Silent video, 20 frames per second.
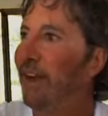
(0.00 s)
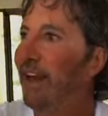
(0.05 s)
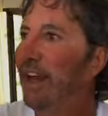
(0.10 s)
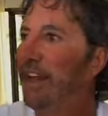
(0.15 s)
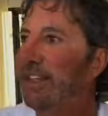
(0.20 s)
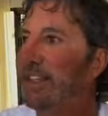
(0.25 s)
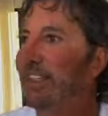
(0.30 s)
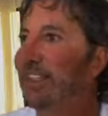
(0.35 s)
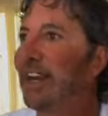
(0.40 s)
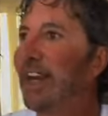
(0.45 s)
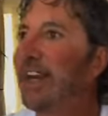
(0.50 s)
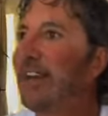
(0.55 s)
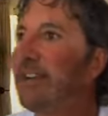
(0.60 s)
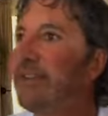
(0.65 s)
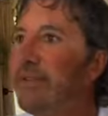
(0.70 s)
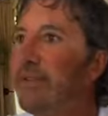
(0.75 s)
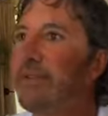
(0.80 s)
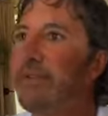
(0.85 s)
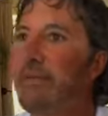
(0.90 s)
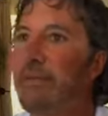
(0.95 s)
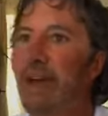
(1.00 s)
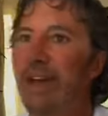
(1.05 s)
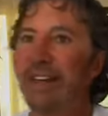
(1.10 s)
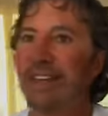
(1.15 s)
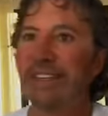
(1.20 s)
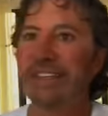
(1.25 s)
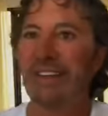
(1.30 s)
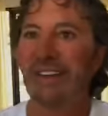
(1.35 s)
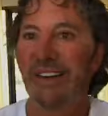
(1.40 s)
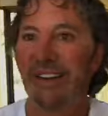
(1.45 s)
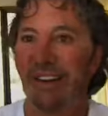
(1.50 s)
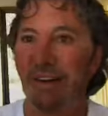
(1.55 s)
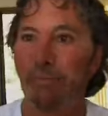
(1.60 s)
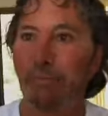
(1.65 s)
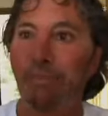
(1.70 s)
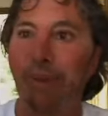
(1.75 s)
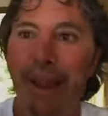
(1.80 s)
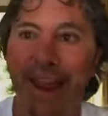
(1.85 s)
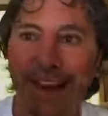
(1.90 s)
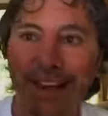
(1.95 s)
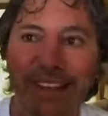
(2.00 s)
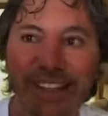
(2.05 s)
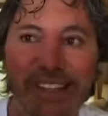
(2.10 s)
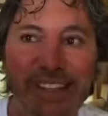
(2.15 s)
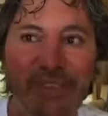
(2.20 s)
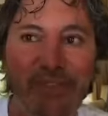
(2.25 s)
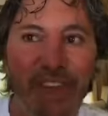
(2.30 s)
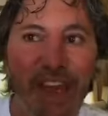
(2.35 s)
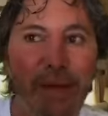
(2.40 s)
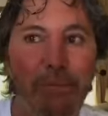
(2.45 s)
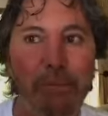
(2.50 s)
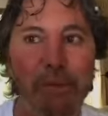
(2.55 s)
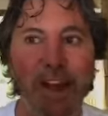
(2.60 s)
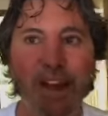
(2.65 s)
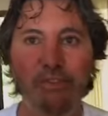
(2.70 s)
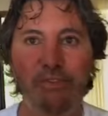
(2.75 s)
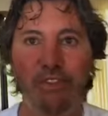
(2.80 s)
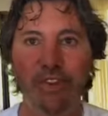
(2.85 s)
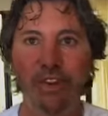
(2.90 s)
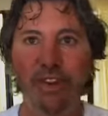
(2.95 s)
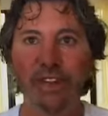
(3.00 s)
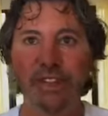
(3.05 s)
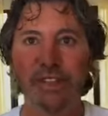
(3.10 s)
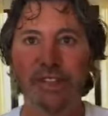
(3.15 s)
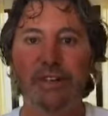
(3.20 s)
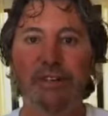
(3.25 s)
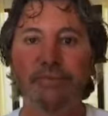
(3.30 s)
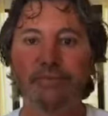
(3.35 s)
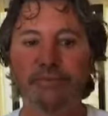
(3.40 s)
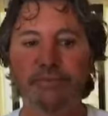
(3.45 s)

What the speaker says: insight through the medicine and then practice of that mindfulness.